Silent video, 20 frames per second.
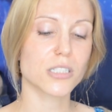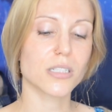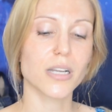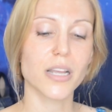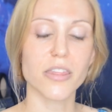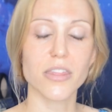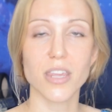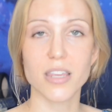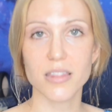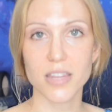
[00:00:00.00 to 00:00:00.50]
And
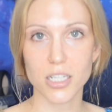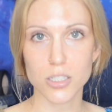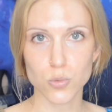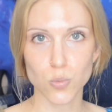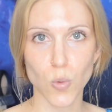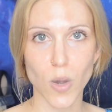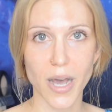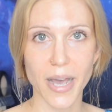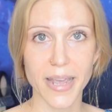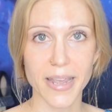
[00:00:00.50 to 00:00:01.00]
I think that's
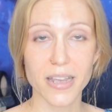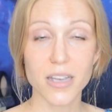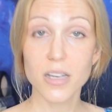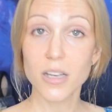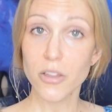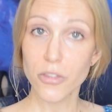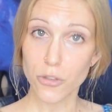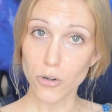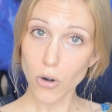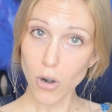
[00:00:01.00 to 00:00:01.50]
why
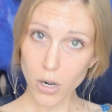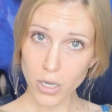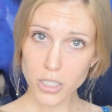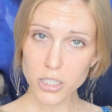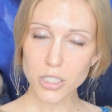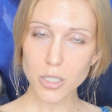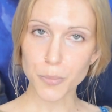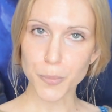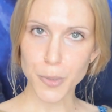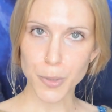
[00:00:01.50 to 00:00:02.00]
there are
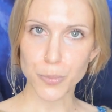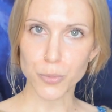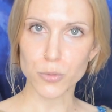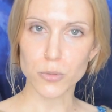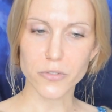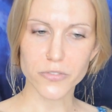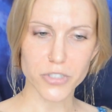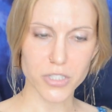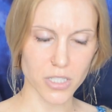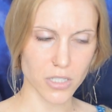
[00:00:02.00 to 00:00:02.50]
some people who
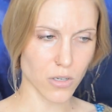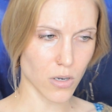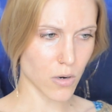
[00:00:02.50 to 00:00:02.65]
have said,